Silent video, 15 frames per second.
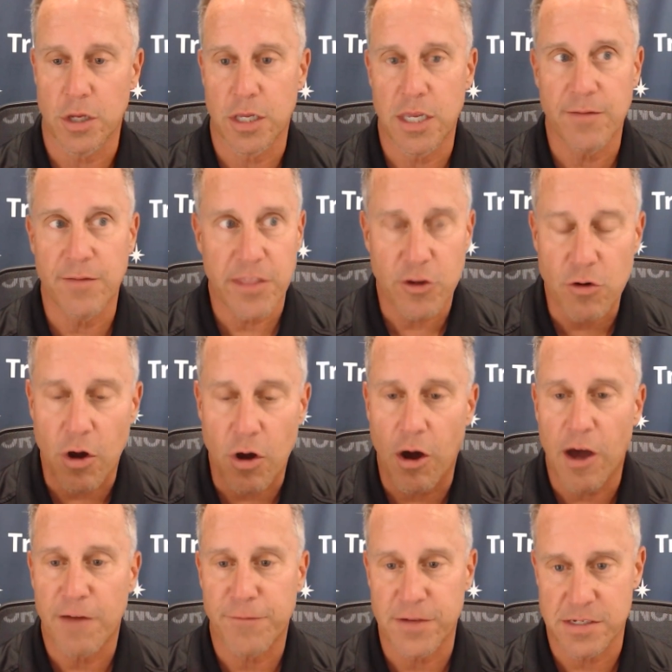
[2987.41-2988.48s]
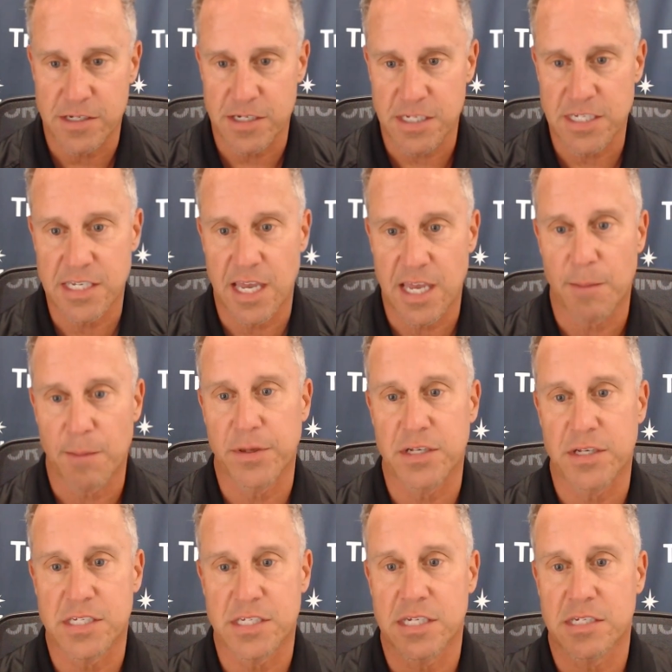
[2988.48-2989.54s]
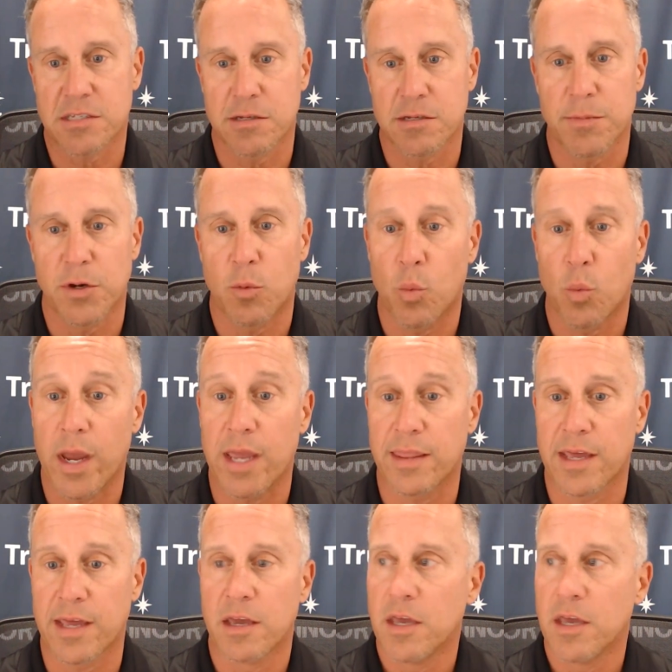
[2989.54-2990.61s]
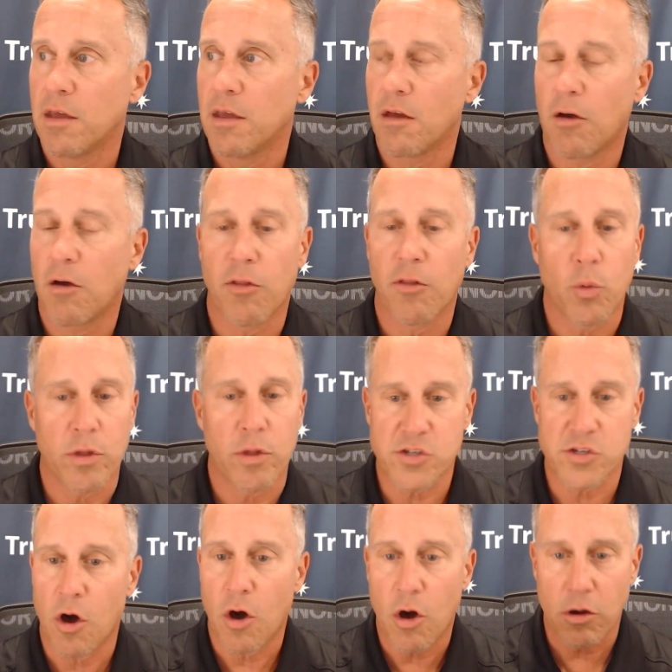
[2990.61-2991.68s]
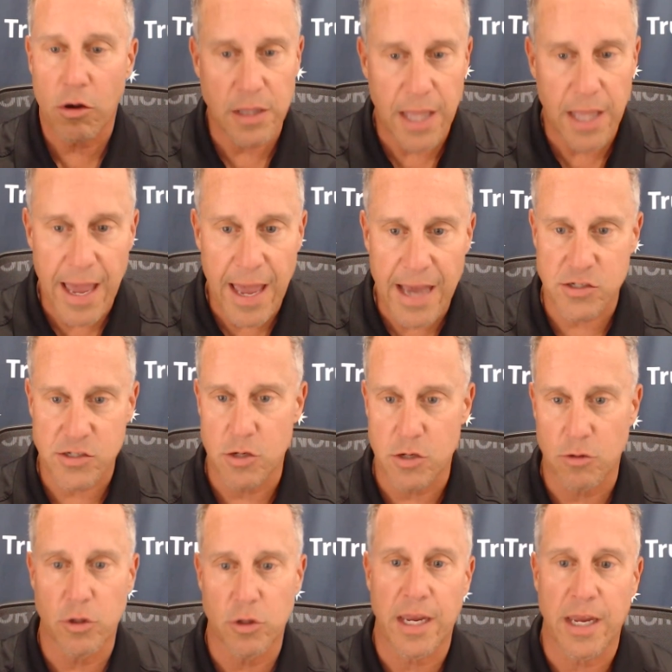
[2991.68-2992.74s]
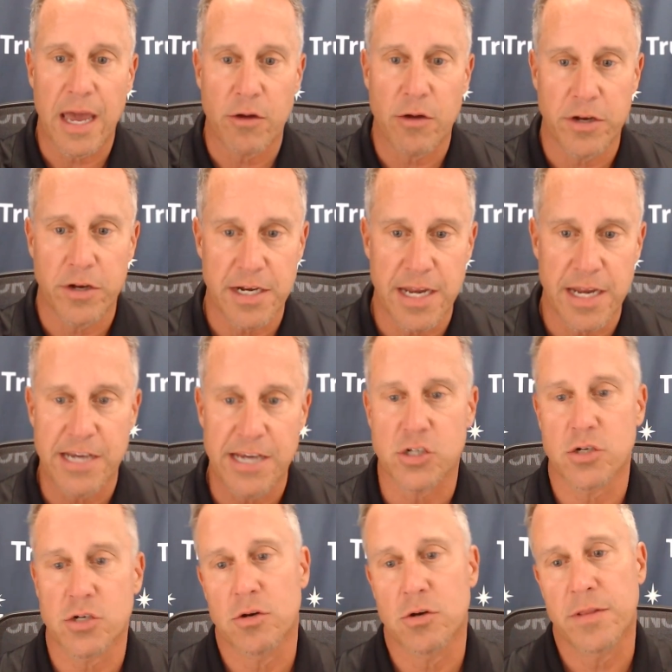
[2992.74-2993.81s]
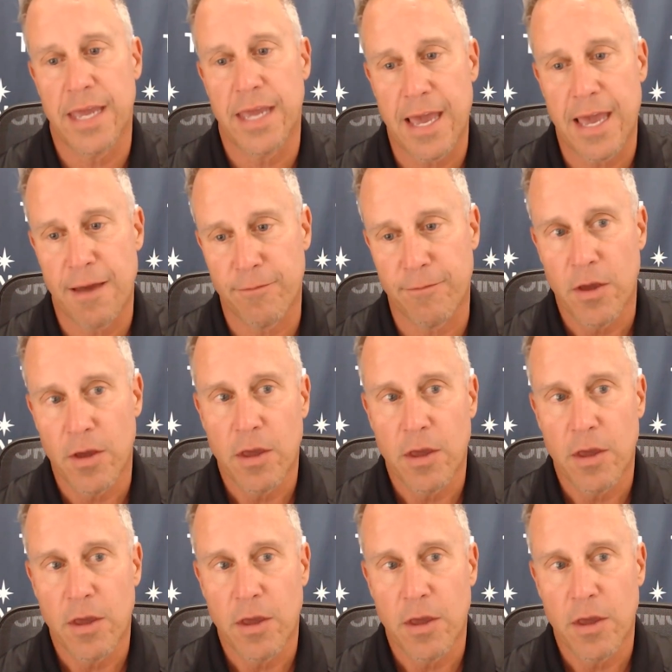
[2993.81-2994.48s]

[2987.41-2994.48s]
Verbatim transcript: Even their office is set up in a system in a way that although it's all glass and you're looking out into nature, and they have